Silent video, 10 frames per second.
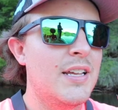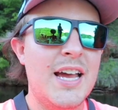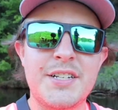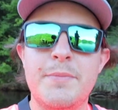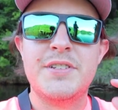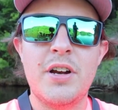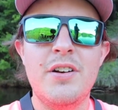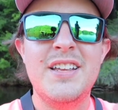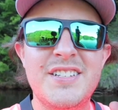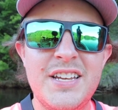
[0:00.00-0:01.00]
Guys, I'm
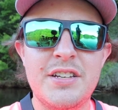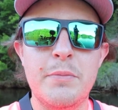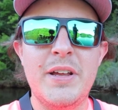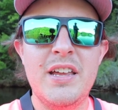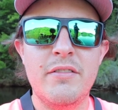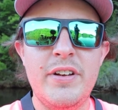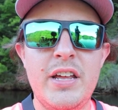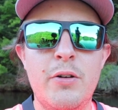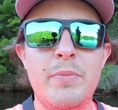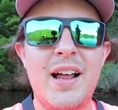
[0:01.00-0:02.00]
inserting this into the beginning of the
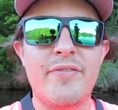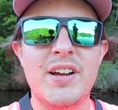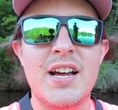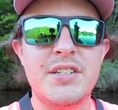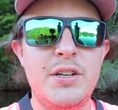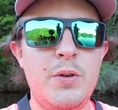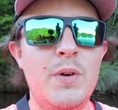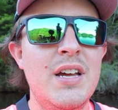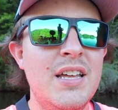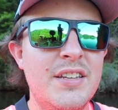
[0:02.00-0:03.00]
video, but I forgot to do
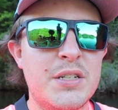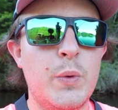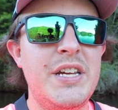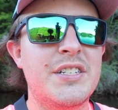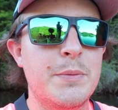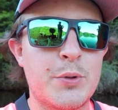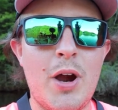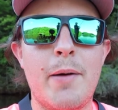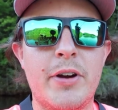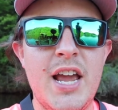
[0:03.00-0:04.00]
this week's
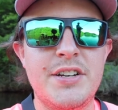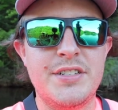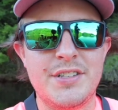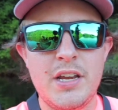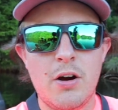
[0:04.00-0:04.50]
subscriber catches. These